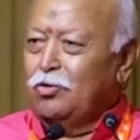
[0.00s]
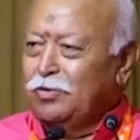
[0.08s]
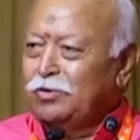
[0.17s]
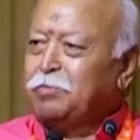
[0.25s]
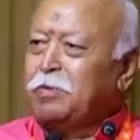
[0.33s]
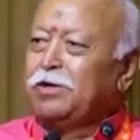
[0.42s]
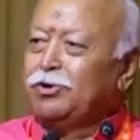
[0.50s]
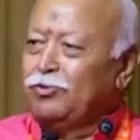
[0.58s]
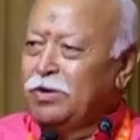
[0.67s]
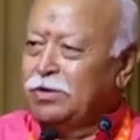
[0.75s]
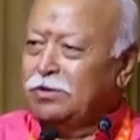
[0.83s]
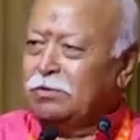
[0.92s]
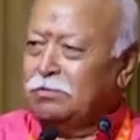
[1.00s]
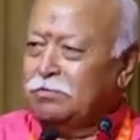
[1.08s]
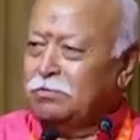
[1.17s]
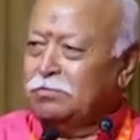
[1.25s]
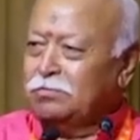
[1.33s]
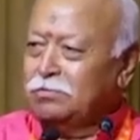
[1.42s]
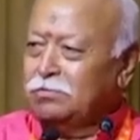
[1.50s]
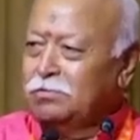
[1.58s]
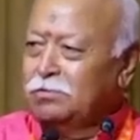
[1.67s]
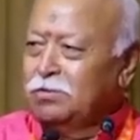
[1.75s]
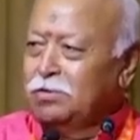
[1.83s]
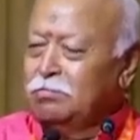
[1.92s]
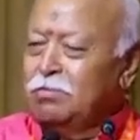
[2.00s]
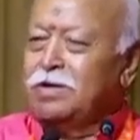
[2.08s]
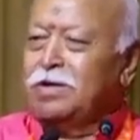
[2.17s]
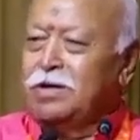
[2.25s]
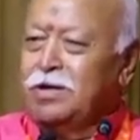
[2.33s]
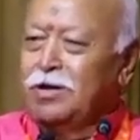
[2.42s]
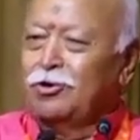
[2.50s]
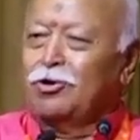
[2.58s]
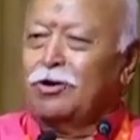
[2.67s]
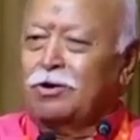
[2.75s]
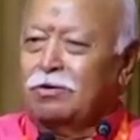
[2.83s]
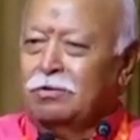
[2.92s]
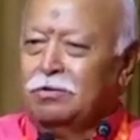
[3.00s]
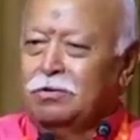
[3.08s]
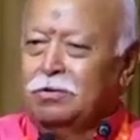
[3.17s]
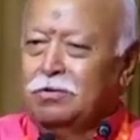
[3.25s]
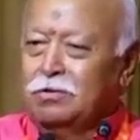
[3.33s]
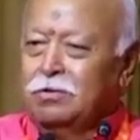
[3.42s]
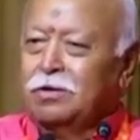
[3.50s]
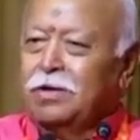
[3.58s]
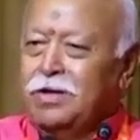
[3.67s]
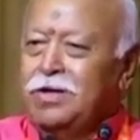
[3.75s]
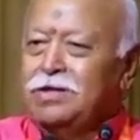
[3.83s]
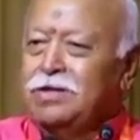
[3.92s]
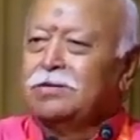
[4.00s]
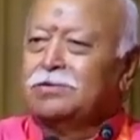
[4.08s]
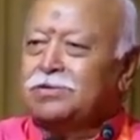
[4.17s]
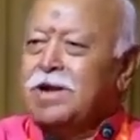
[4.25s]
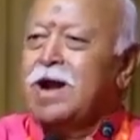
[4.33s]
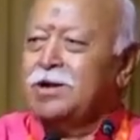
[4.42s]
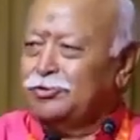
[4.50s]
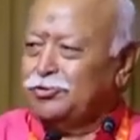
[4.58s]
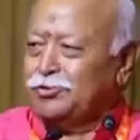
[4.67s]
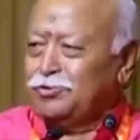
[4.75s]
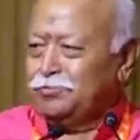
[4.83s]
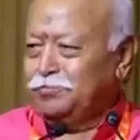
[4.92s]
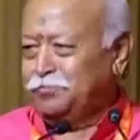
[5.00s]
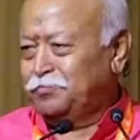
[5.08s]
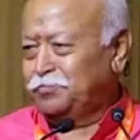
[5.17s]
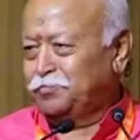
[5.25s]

on which particular material or anything stands.